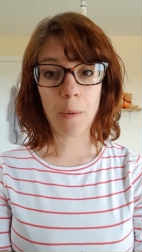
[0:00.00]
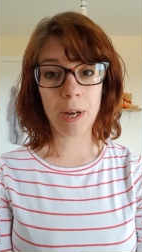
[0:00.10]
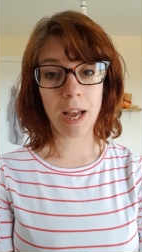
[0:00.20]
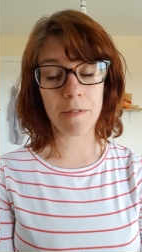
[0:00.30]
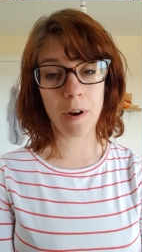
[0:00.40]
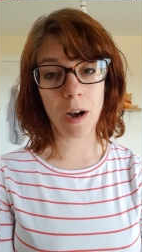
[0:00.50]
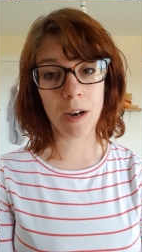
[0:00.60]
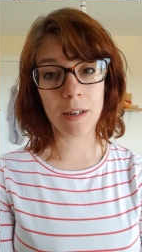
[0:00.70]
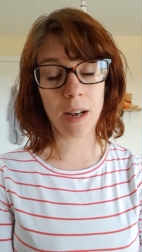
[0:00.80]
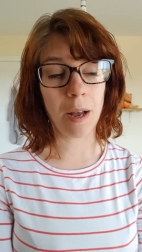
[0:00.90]
we have
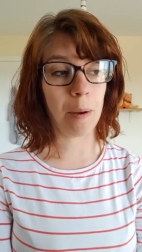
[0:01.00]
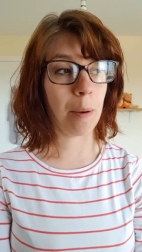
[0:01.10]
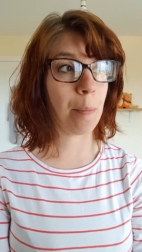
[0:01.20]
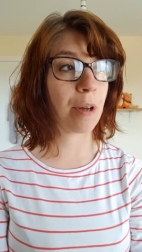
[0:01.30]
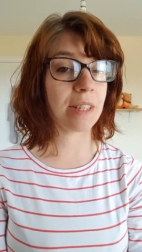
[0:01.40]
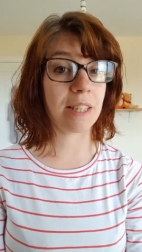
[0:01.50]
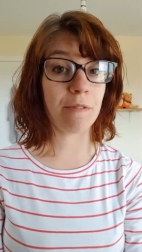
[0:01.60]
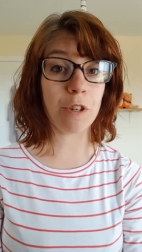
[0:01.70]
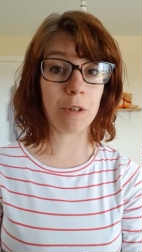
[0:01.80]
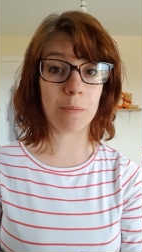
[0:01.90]
our uh, positive
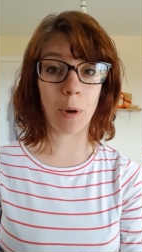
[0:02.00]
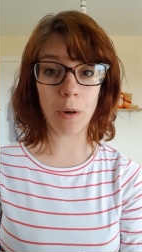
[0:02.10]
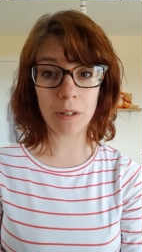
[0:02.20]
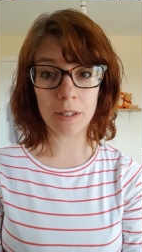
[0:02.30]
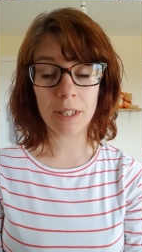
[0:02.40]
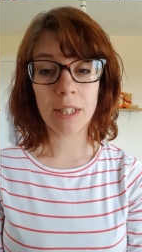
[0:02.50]
news blog,